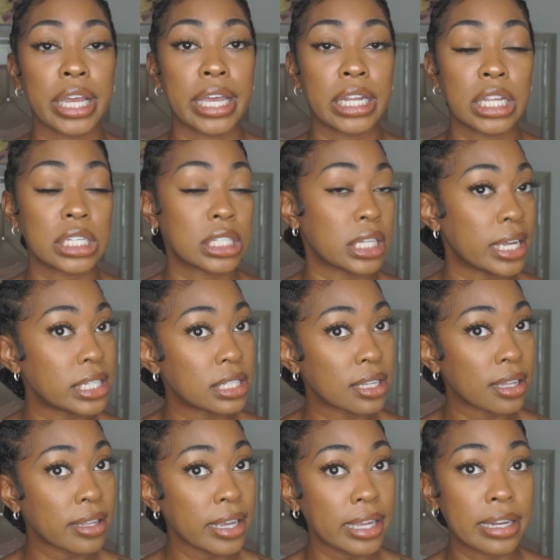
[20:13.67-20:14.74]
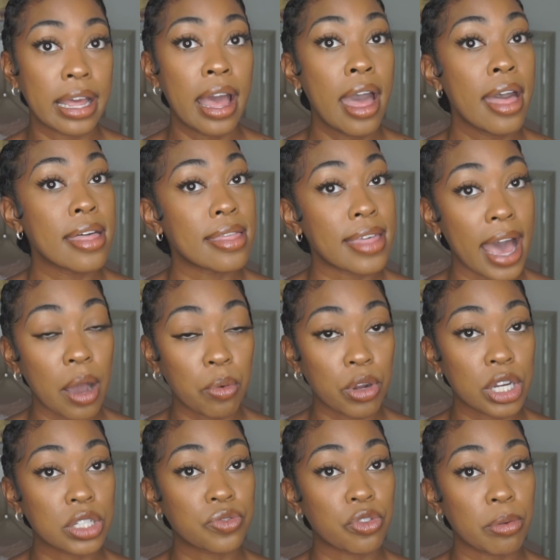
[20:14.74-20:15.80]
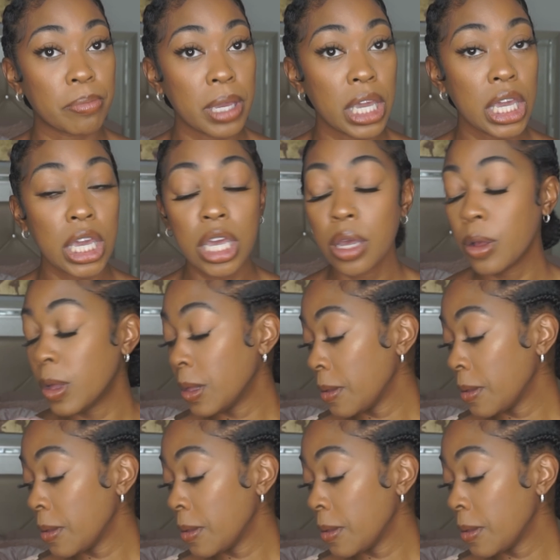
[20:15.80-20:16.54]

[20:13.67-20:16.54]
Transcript: it is nice and clean. That works for me.